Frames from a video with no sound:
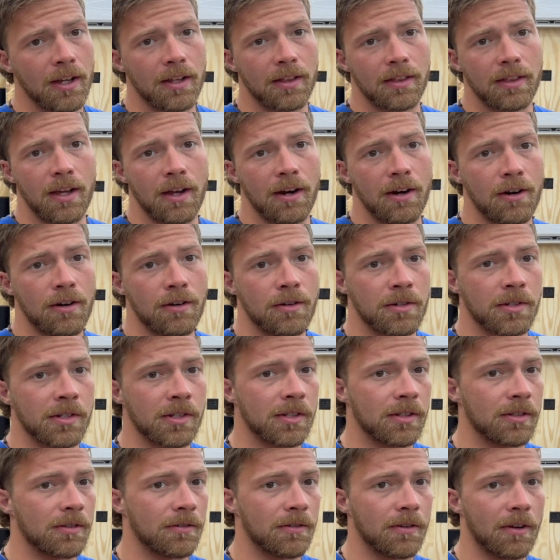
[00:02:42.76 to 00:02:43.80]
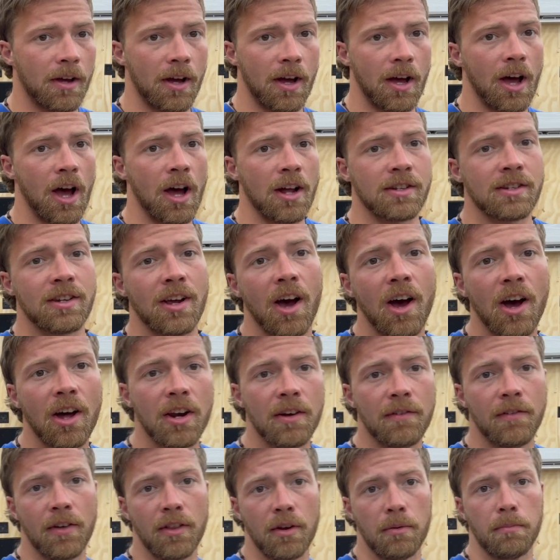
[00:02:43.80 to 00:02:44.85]
There's a ton
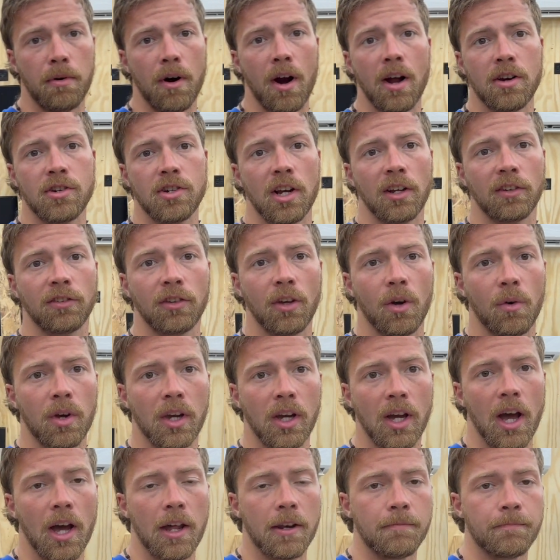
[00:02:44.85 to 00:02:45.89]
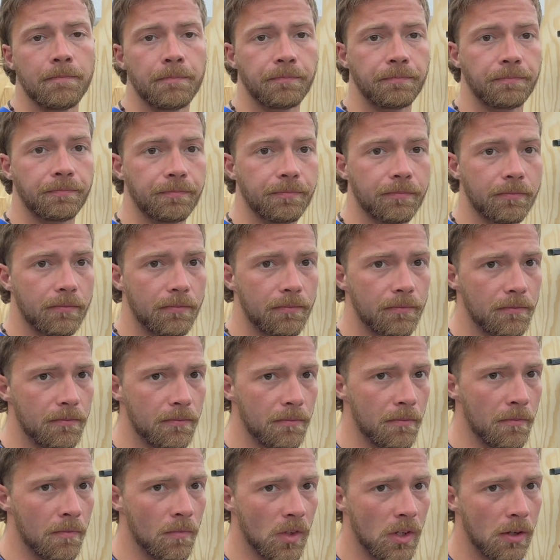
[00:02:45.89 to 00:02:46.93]
of other projects going on.
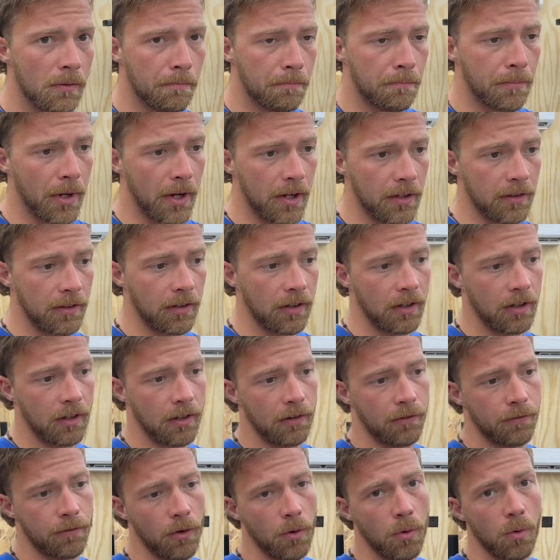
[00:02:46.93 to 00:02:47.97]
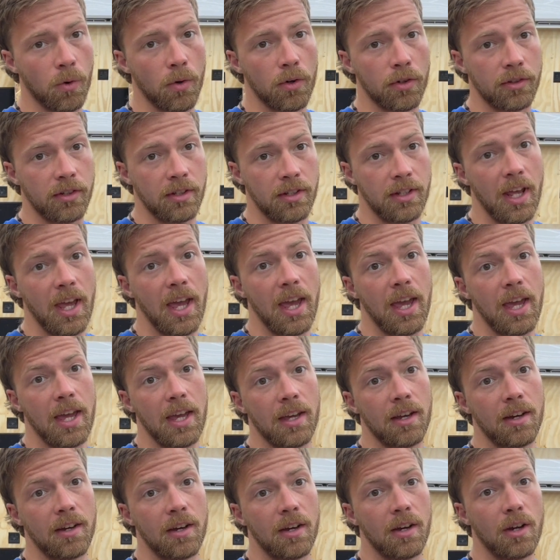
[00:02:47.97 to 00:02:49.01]
But for
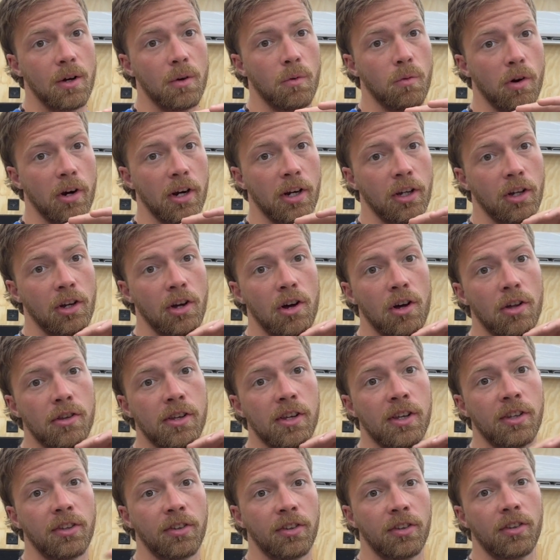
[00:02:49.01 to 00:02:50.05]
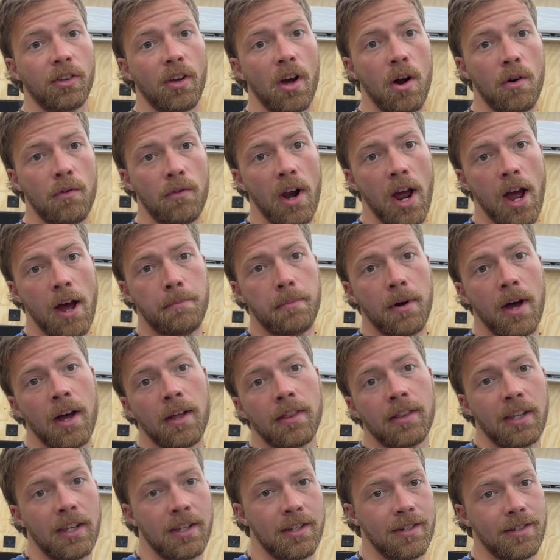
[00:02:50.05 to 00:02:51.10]
today, we're gonna call this a wrap
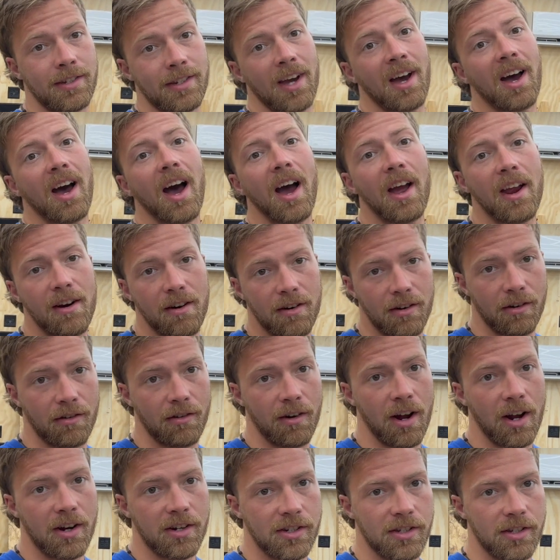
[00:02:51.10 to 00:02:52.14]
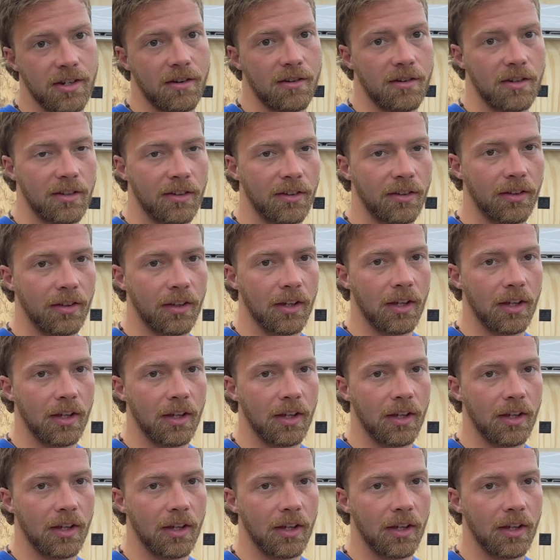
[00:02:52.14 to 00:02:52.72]
on the entire garage series.